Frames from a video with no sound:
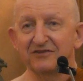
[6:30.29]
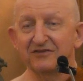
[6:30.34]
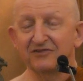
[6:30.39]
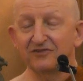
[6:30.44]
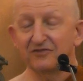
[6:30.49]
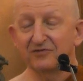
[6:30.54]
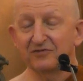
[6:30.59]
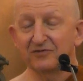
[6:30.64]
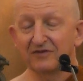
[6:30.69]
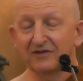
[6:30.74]
this
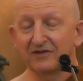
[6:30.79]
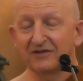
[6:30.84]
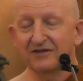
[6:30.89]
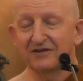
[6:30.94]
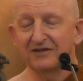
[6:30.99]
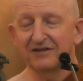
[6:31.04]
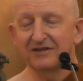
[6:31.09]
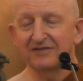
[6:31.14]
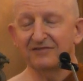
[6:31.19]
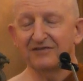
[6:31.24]
is
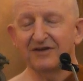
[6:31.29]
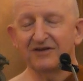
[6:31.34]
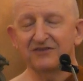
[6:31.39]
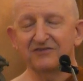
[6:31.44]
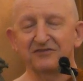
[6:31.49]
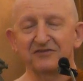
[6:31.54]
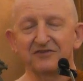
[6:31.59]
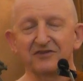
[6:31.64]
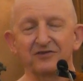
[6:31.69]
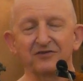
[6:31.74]
the
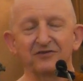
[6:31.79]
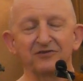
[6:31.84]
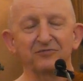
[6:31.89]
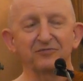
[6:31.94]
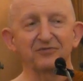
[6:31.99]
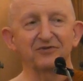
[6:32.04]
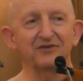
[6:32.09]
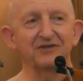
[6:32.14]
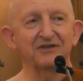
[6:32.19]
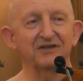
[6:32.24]
advice the
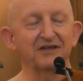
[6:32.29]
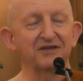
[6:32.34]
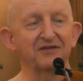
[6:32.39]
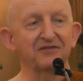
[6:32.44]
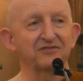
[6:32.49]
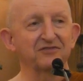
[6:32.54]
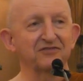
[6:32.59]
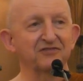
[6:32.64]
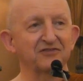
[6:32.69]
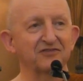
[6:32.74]
Lord Buddha
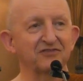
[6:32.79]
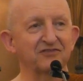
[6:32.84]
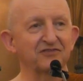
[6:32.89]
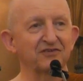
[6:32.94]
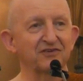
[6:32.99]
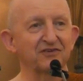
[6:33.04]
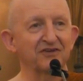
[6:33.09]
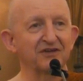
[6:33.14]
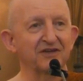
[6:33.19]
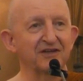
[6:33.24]

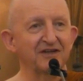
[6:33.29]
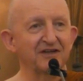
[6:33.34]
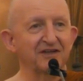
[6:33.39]
gives, is